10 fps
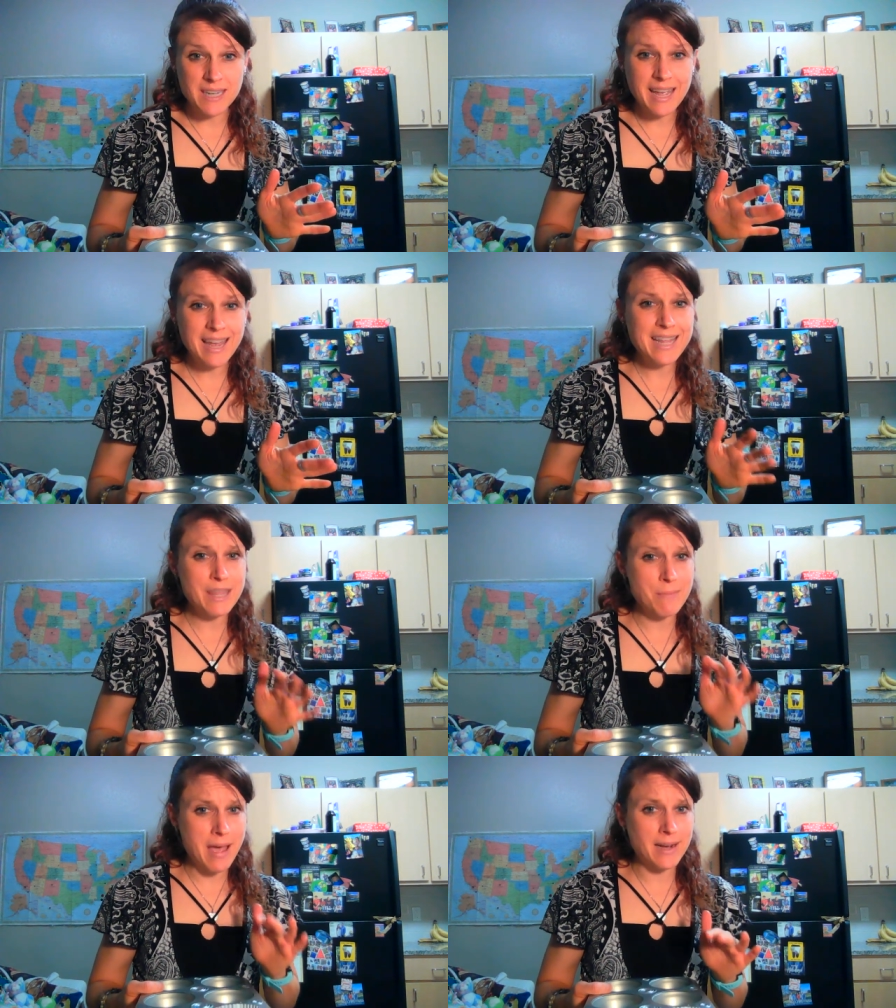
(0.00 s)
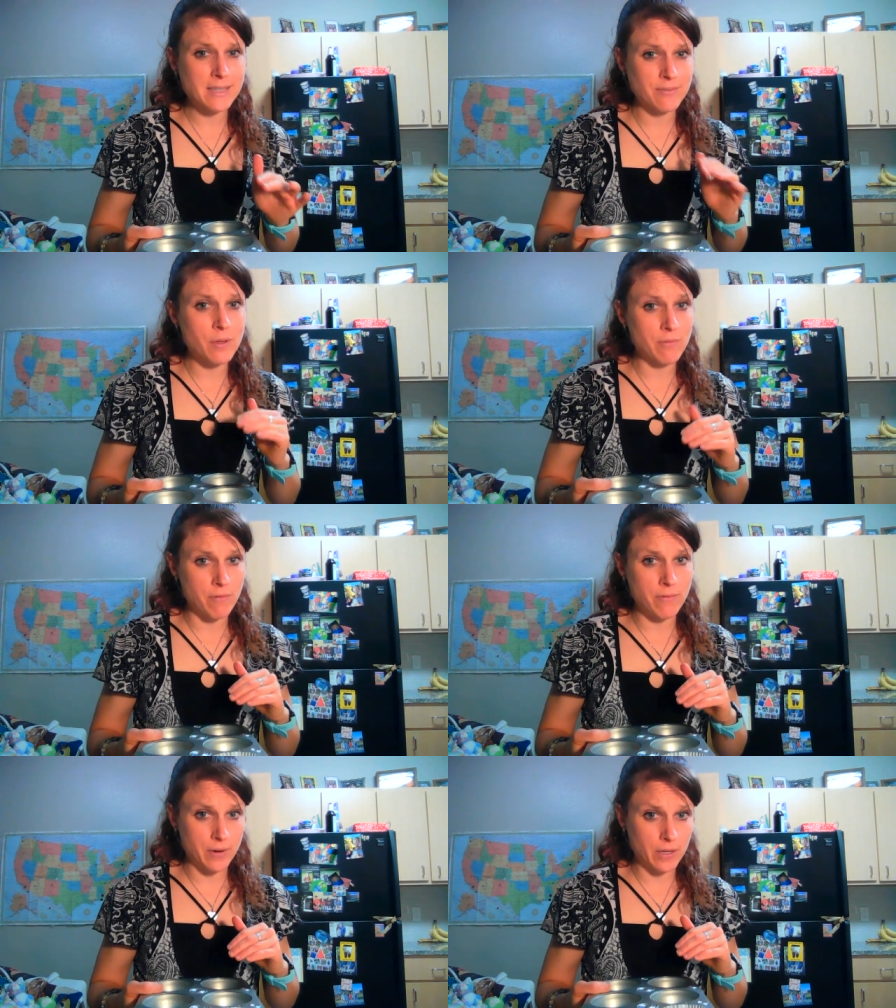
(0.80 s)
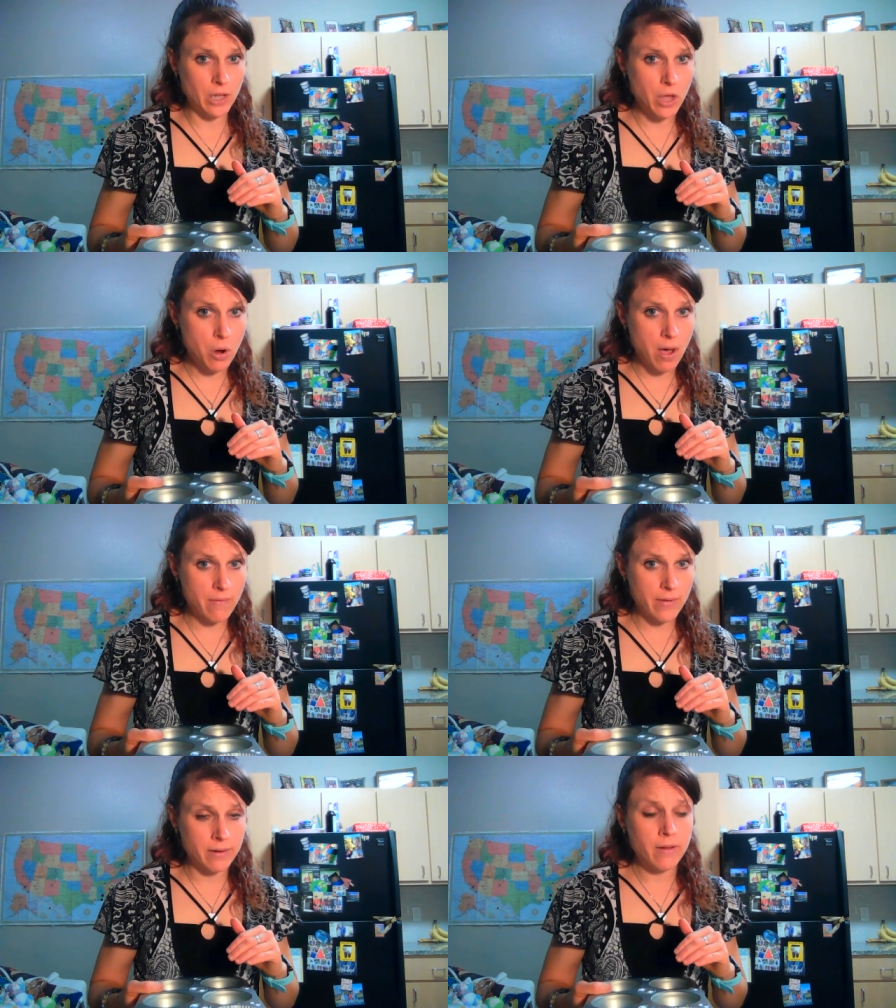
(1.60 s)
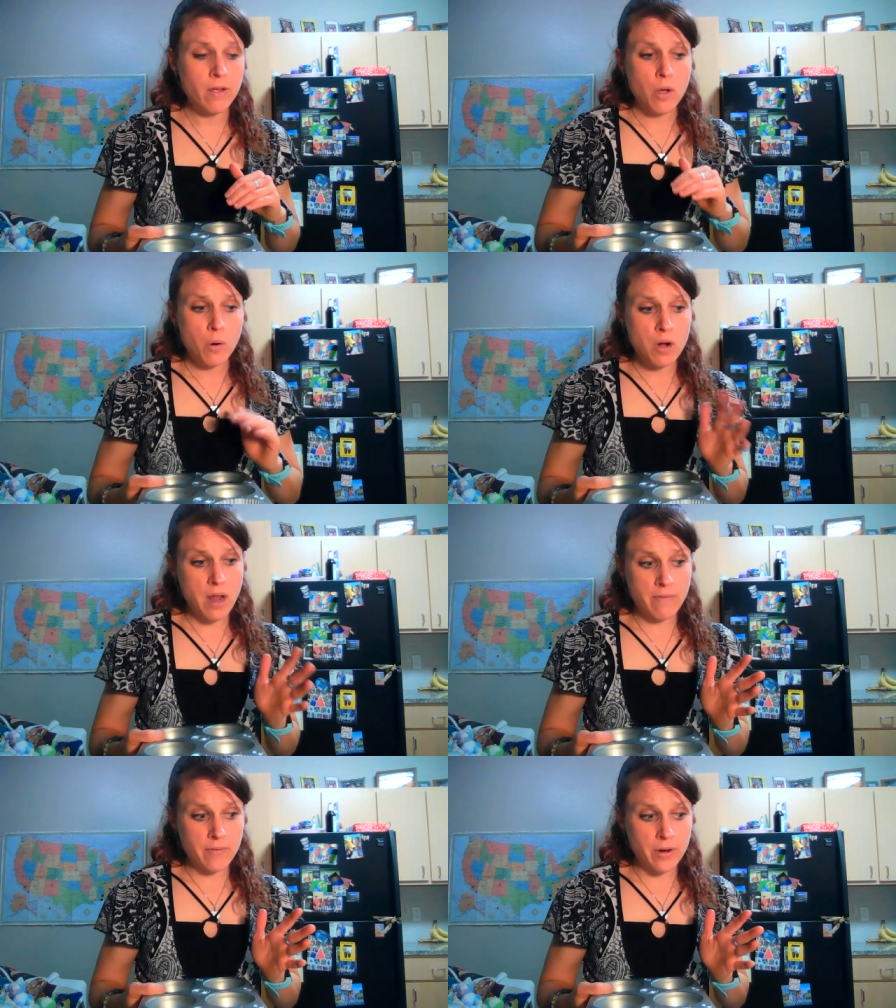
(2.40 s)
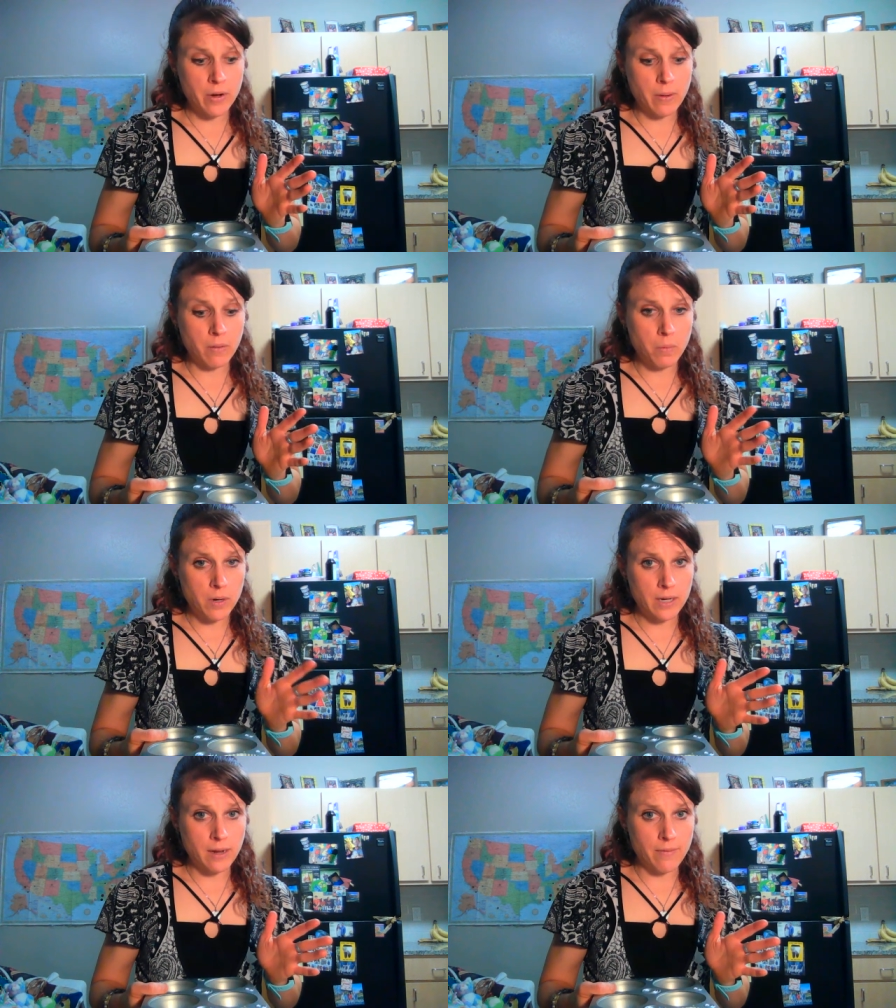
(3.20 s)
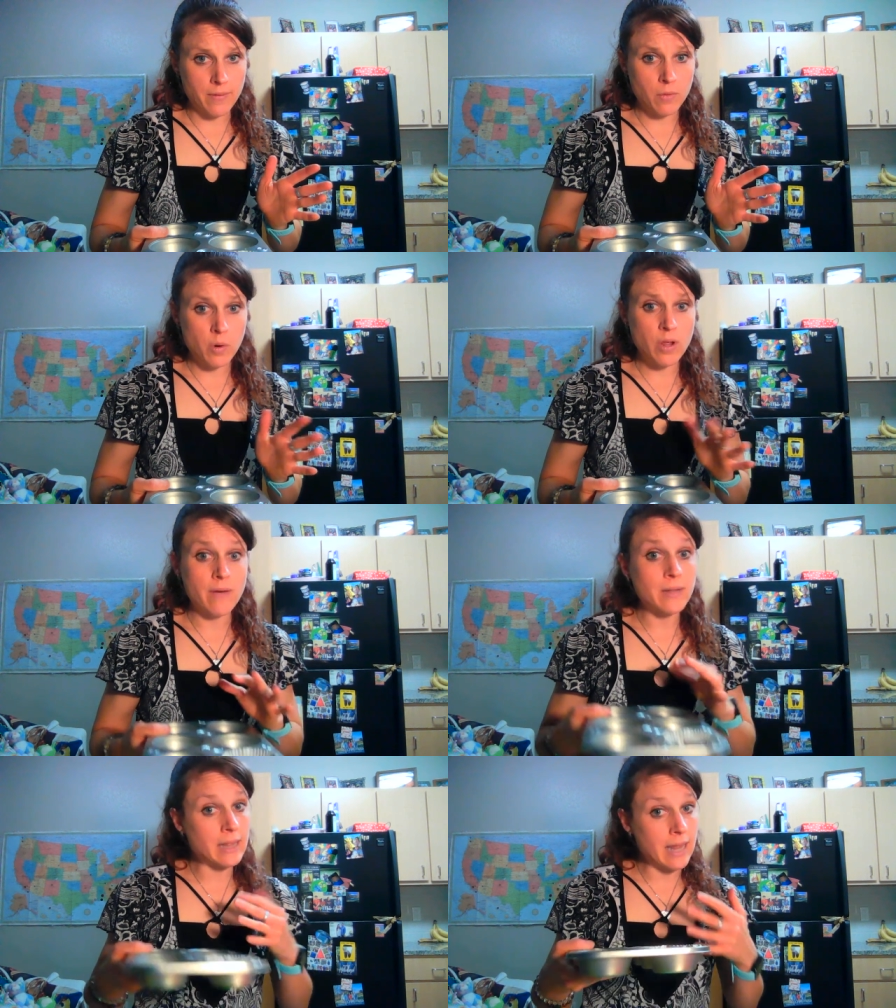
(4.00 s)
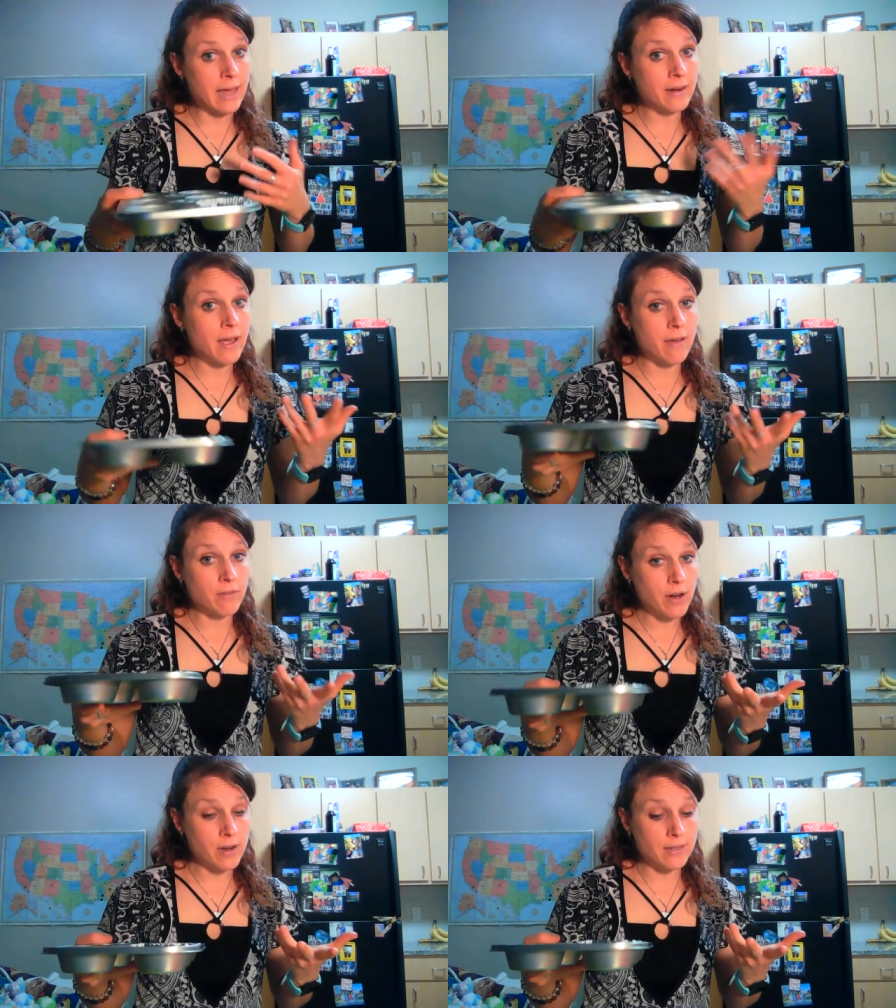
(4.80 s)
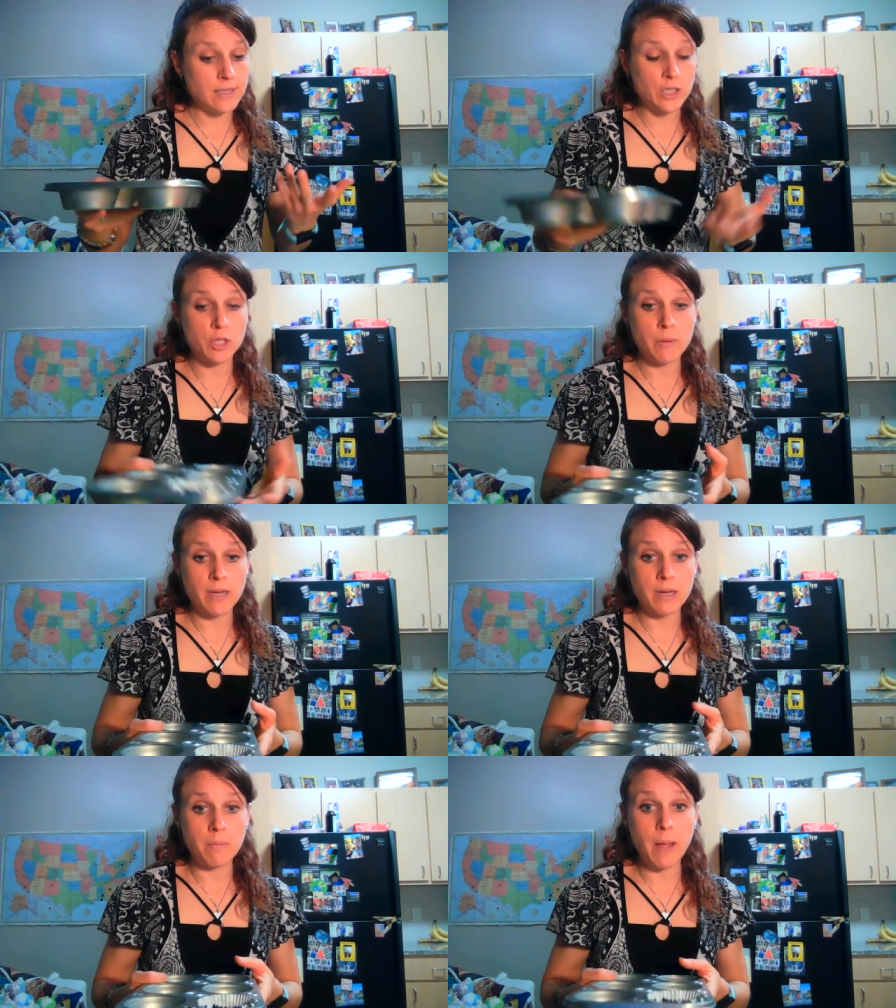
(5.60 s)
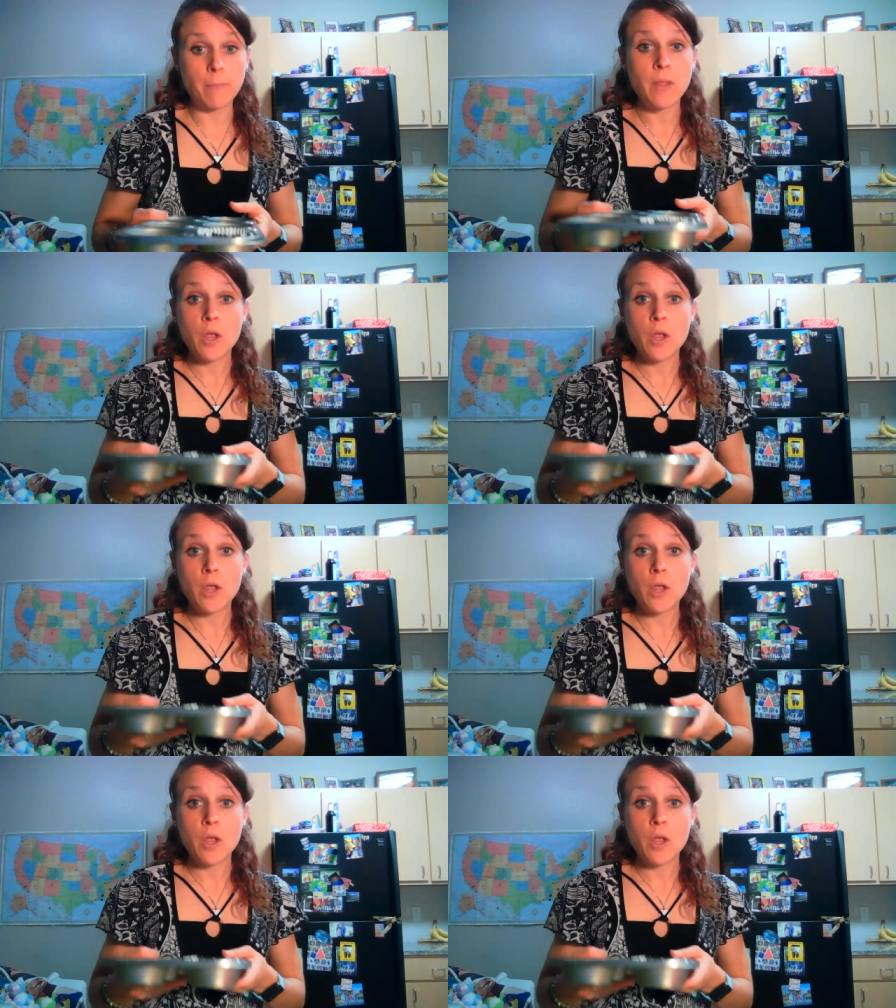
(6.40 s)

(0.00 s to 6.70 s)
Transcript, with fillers: 10 at the max if you have a very low oven or not very well working oven or you have a lot of crayons that you're making. But